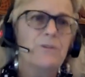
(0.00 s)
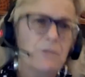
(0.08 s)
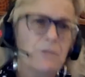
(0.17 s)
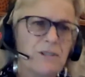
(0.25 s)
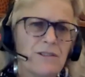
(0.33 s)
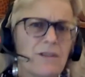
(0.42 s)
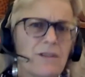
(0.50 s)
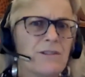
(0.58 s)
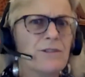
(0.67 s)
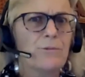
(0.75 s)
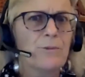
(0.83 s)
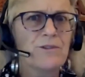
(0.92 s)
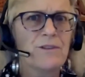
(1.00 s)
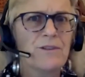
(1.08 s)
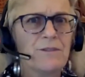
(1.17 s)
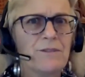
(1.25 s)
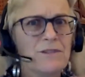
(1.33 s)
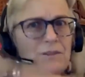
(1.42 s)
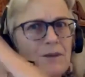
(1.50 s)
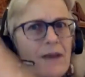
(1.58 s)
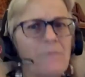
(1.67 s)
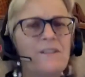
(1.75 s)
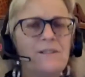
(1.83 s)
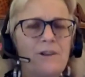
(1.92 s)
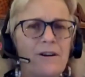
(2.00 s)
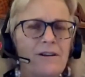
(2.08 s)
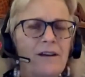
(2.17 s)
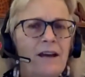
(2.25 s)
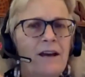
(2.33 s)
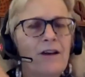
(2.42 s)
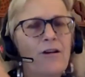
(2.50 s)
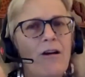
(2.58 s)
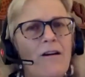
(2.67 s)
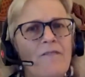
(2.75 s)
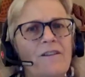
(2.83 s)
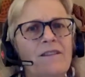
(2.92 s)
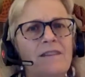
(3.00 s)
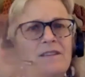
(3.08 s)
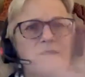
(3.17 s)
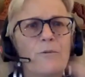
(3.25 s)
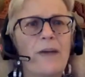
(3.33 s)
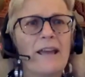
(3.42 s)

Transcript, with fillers: which is also personal research, and we start carving things away.